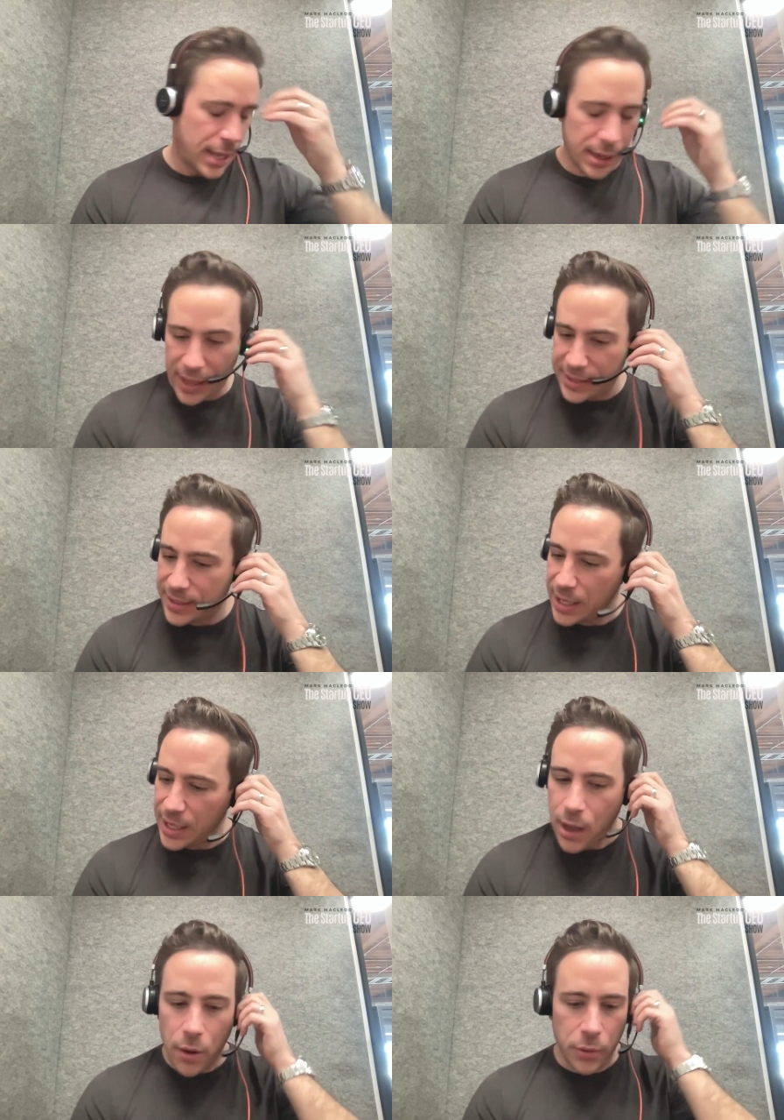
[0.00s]
I don't know, that
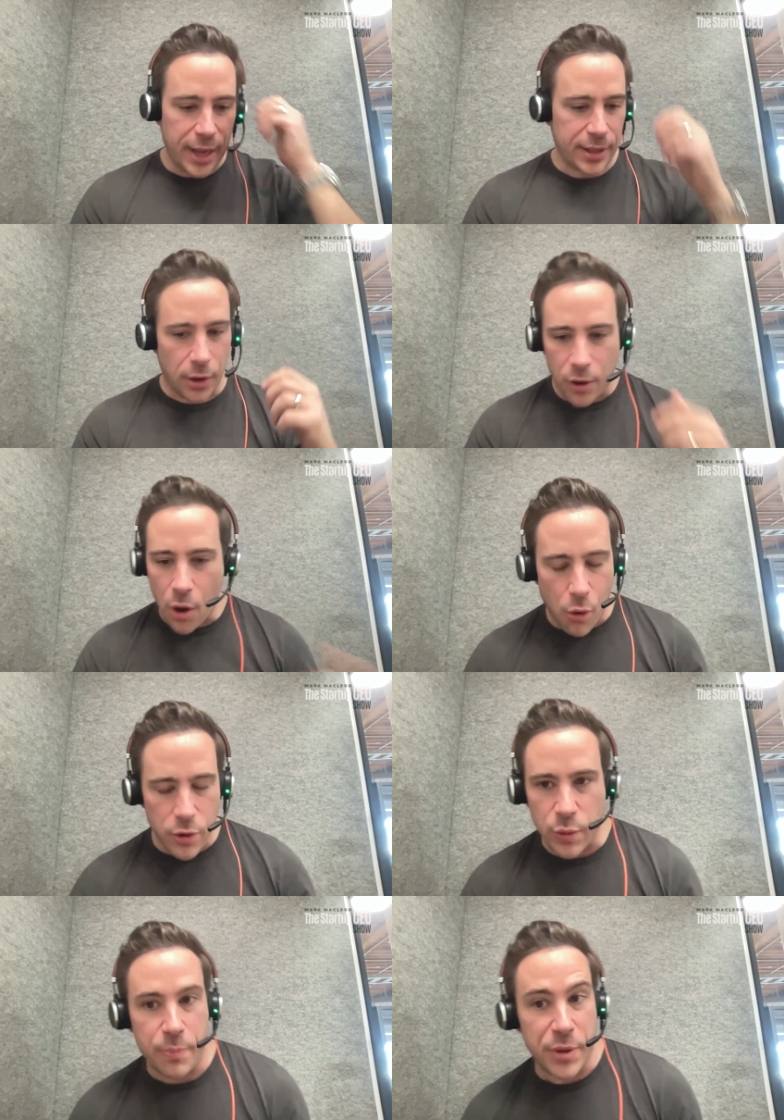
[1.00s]
CEO, like their
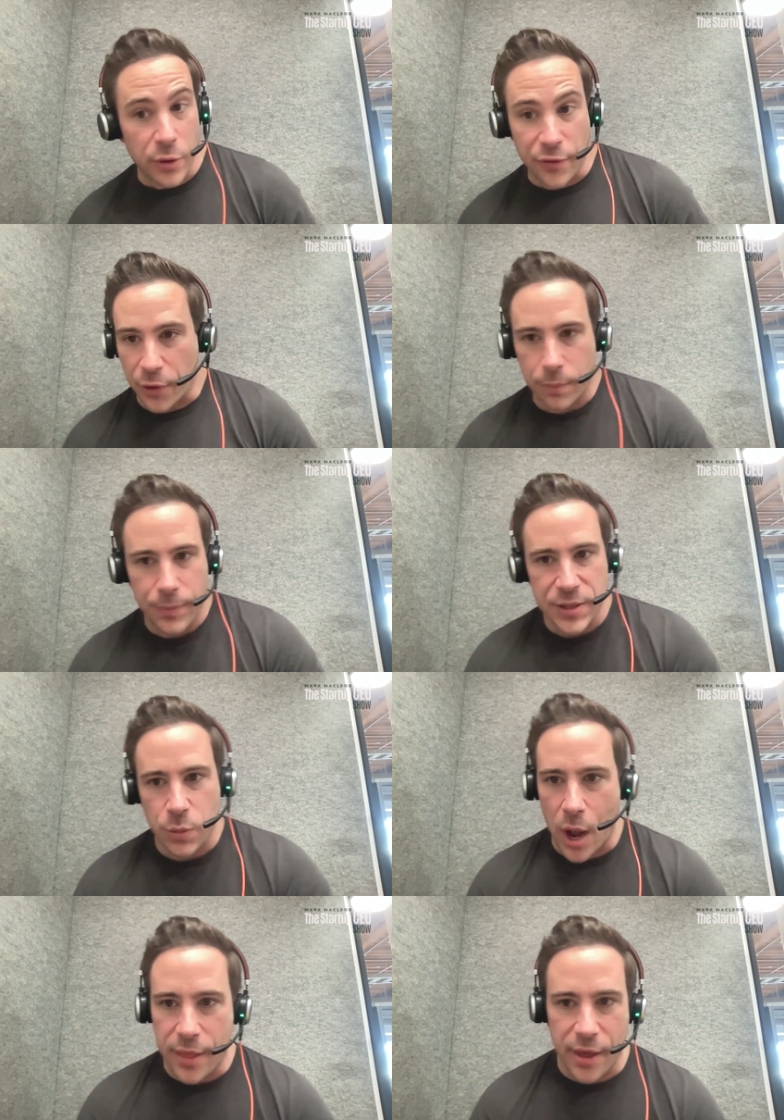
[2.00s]
cohorts were beautiful.
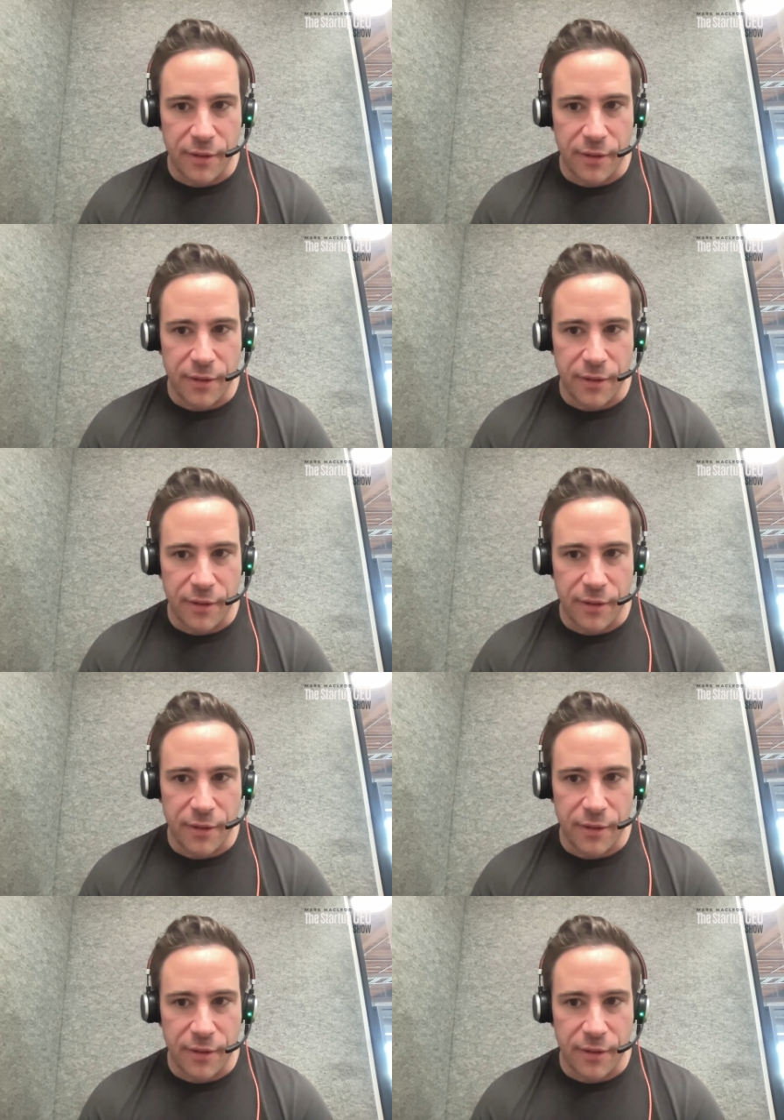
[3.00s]
That's why